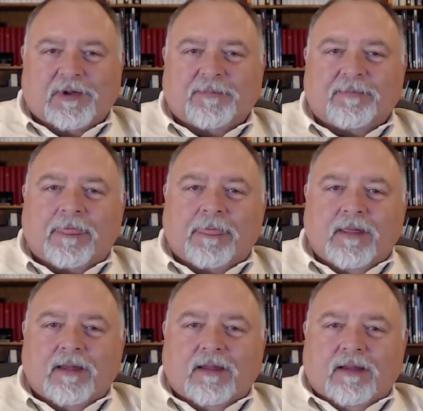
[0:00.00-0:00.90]
welcome.
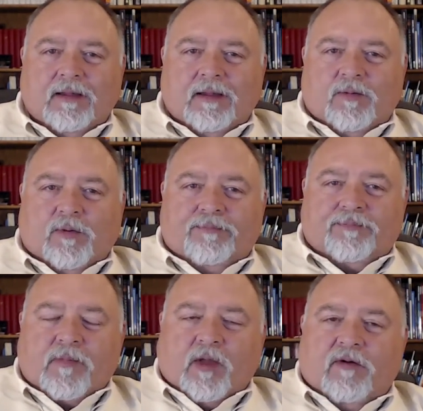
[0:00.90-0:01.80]
Yep.
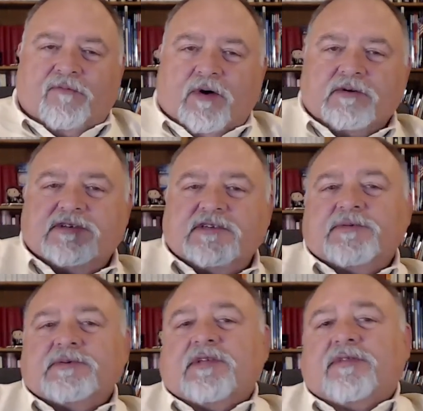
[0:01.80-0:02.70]
Well, folks,
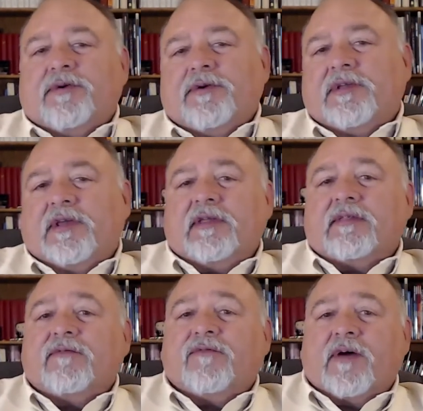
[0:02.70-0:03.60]
this was the
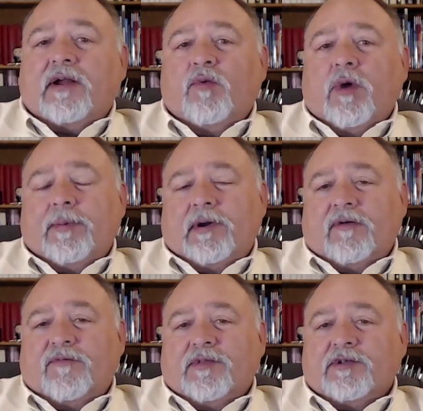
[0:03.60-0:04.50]
13th and final
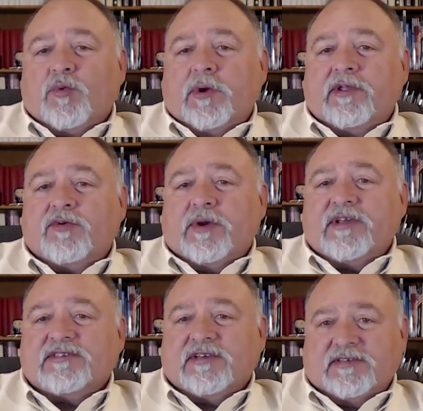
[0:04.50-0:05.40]
webinar for the
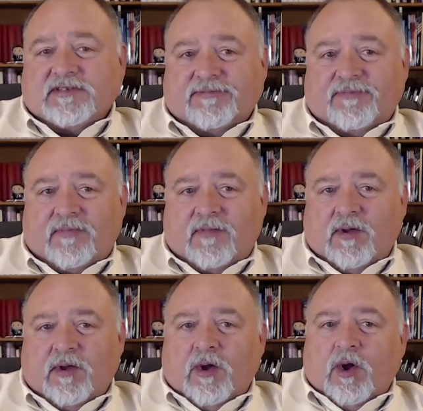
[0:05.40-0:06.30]
2020 season.
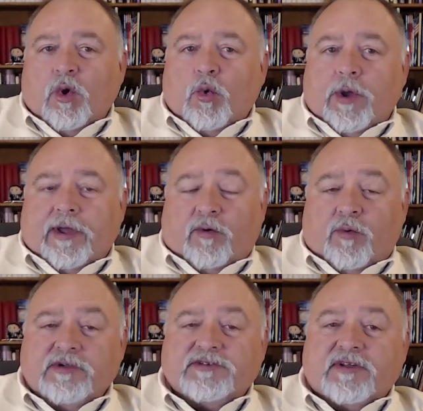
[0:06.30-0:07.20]
We had
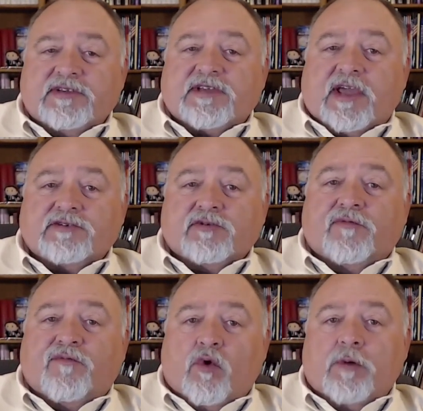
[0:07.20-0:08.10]
originally
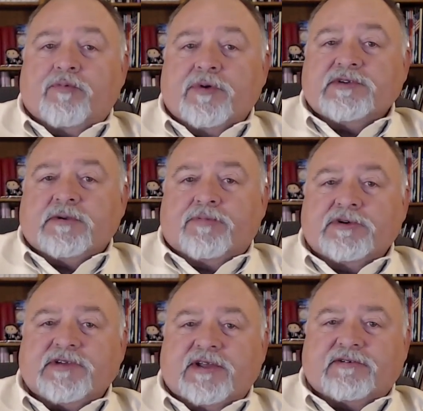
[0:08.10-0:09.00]
scheduled four pre
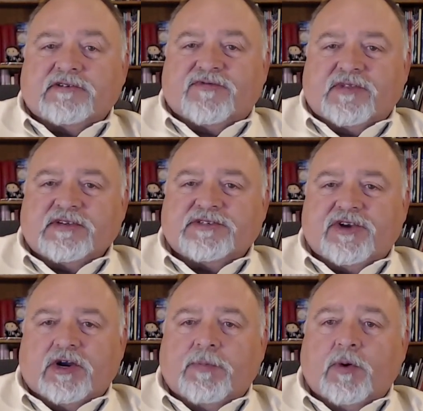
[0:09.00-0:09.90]
presenters for this
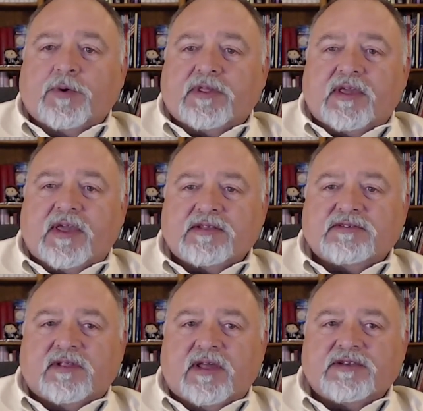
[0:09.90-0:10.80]
year, but with the
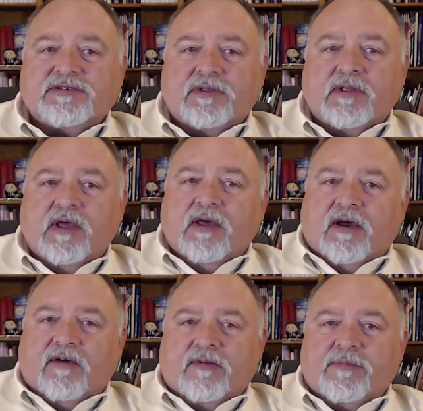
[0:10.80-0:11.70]
cancellation
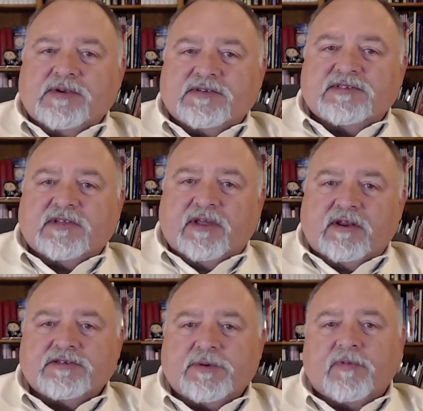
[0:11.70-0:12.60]
of the Business and
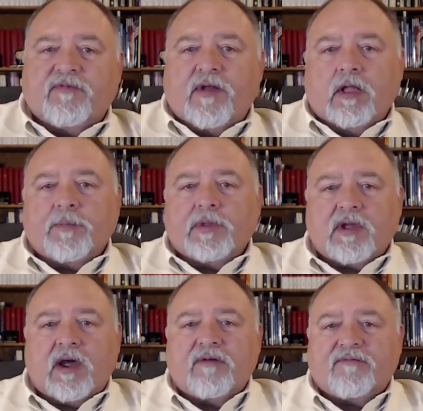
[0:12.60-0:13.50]
Leadership
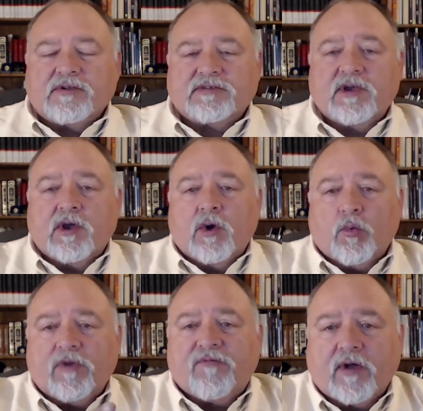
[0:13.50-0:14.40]
Development Conference,
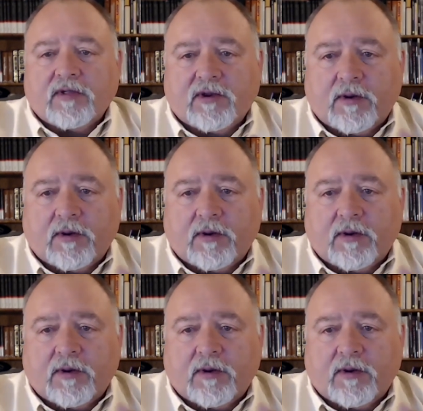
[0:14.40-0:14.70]
we felt